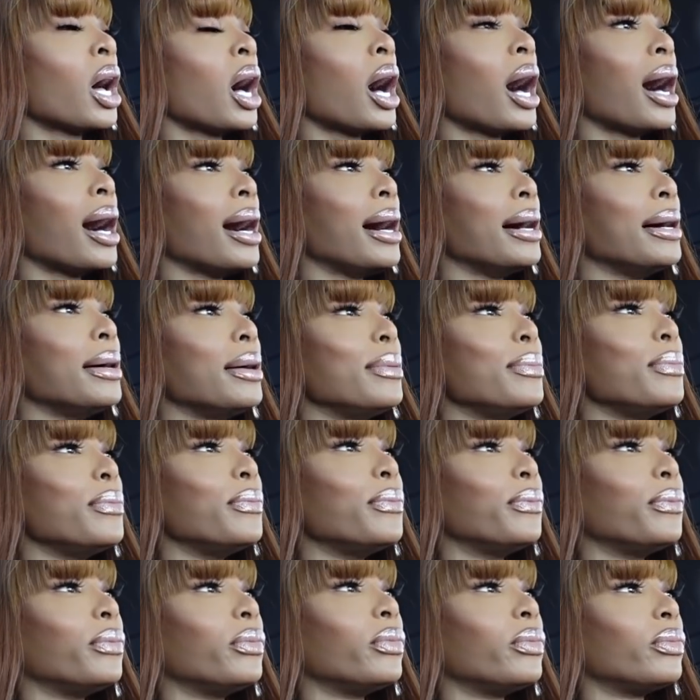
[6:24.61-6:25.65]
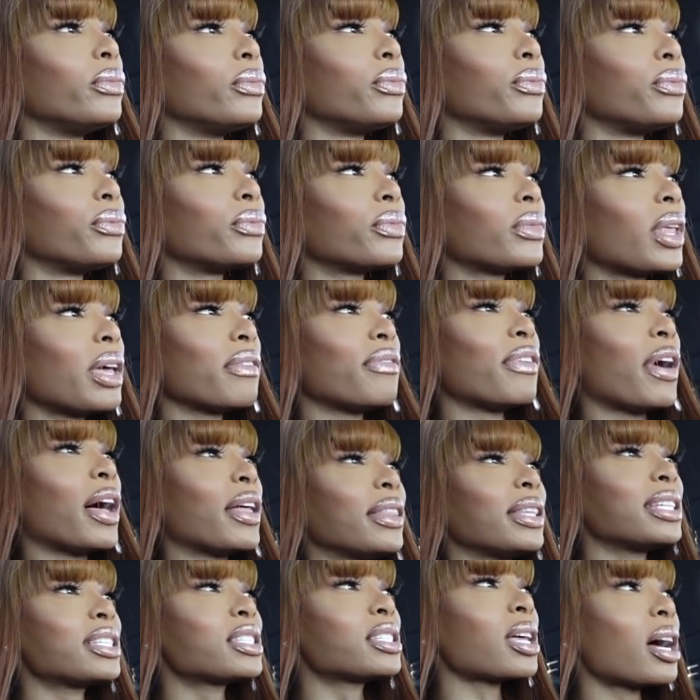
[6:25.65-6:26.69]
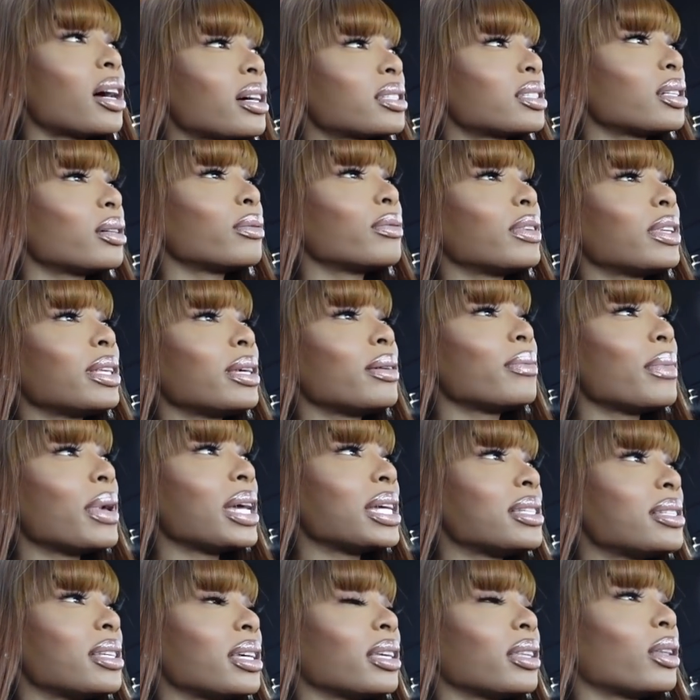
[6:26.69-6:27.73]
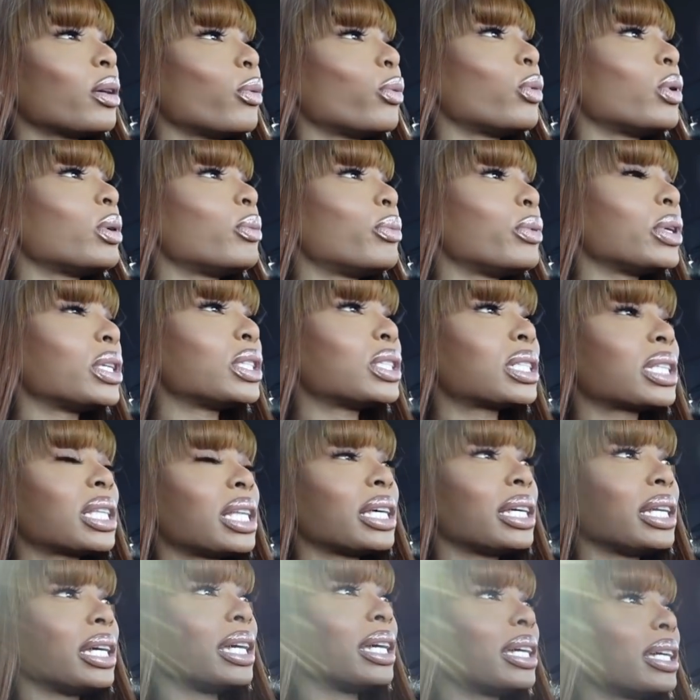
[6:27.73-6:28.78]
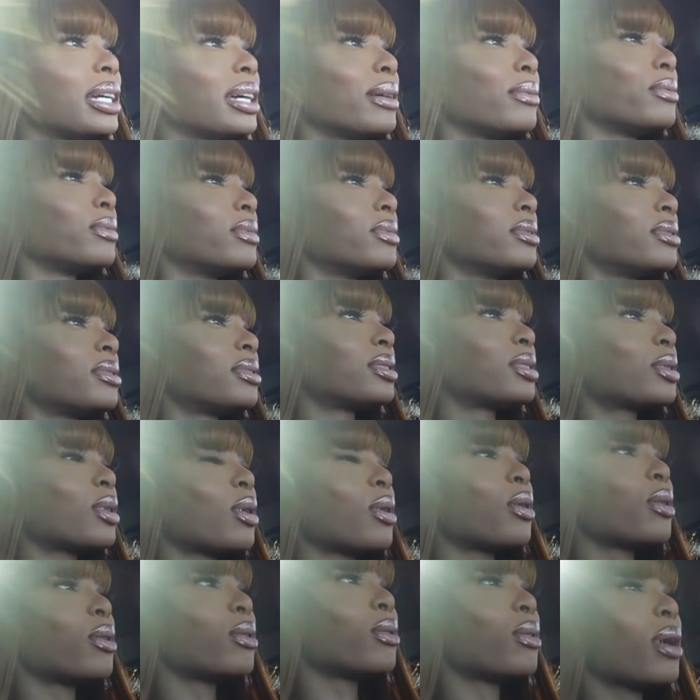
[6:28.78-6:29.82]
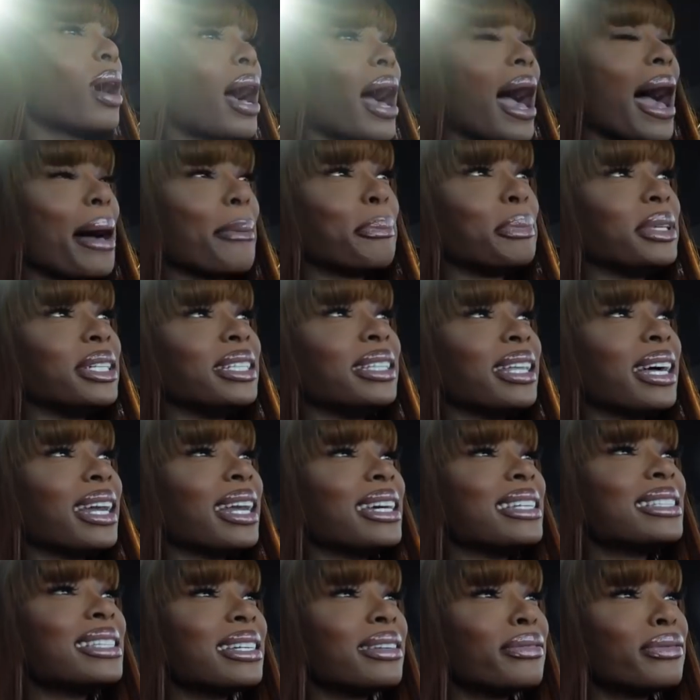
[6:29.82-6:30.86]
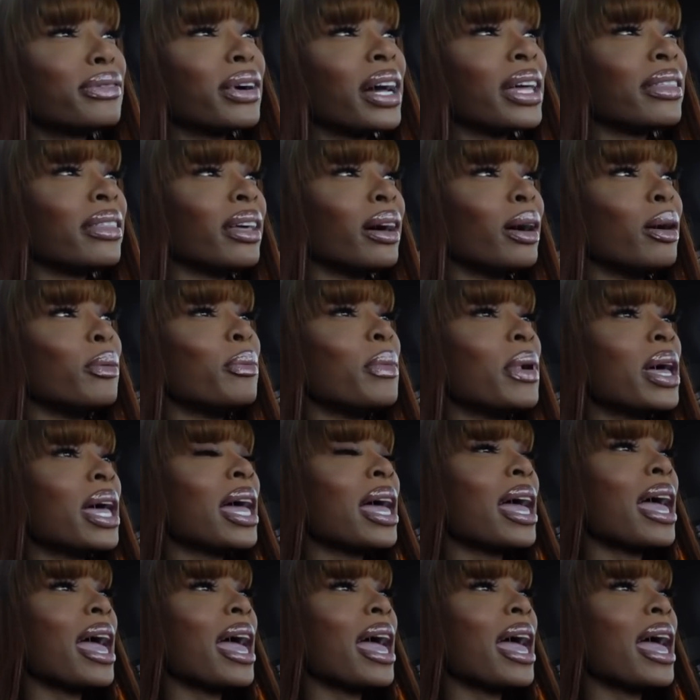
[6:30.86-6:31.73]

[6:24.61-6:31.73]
Um, I found this doctor really amazing, the Woodbridge Clinic. I'm so happy that I did find them.